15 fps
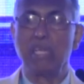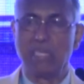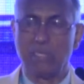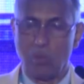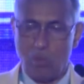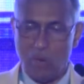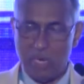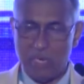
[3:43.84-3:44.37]

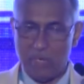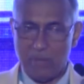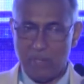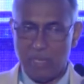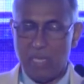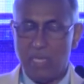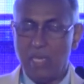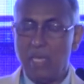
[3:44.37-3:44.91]
one.
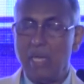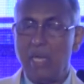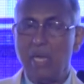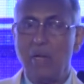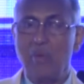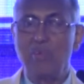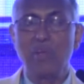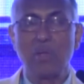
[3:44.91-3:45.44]

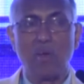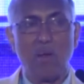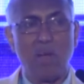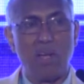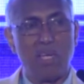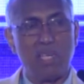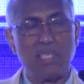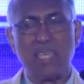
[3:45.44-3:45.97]
We will call
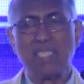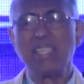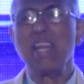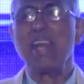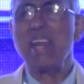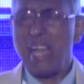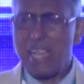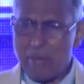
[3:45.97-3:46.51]
it the
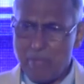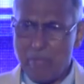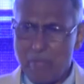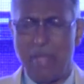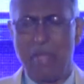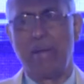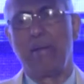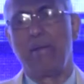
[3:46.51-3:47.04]

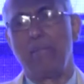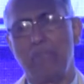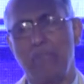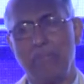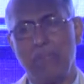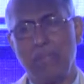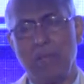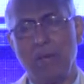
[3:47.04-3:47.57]
nightmare
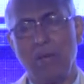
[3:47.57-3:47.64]
of